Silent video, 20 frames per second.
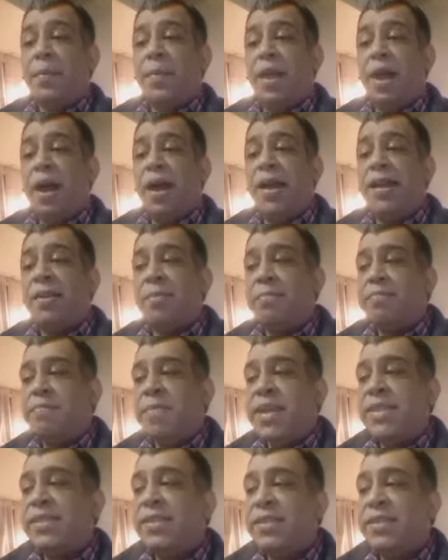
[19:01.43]
I had a
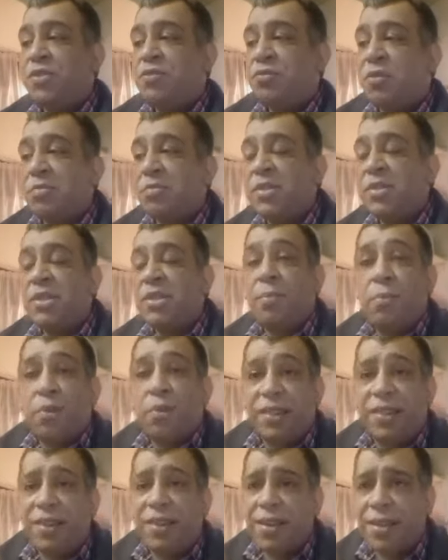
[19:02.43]
message from
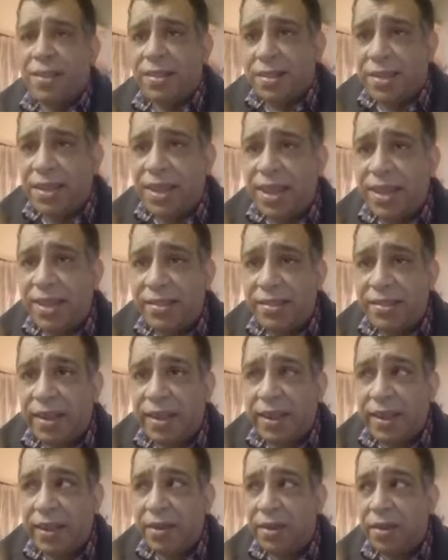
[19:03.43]
someone the other day
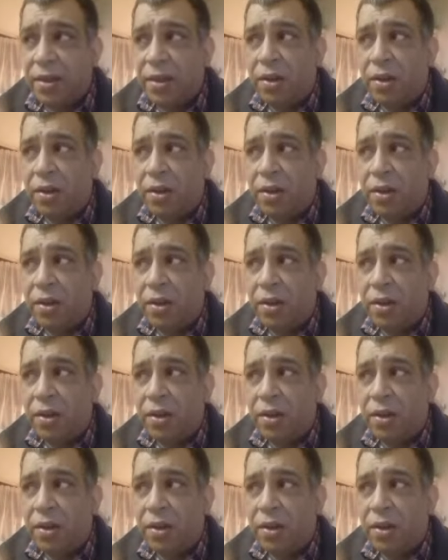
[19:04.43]
saying,